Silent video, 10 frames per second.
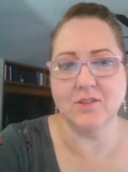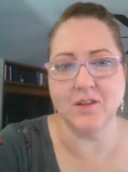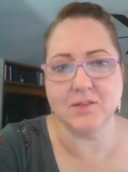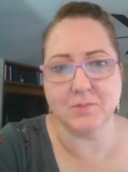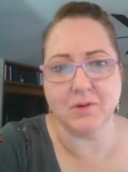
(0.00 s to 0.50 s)

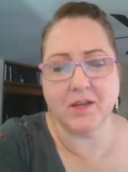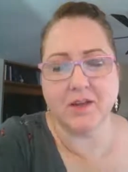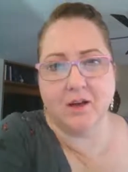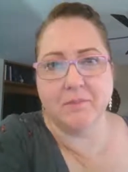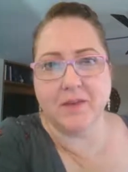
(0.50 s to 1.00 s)
it's pretty
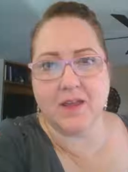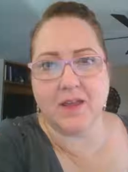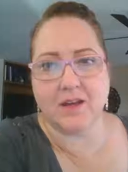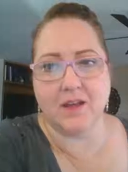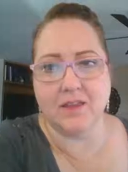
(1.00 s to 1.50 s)

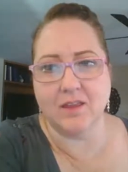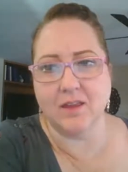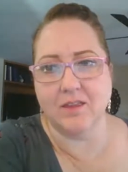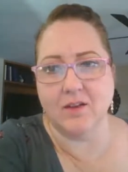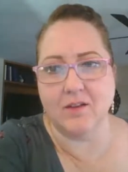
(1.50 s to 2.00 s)
complicated, I think,
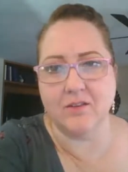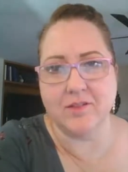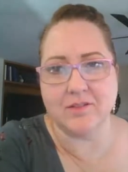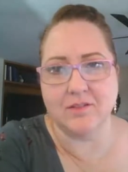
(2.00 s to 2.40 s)
and all of these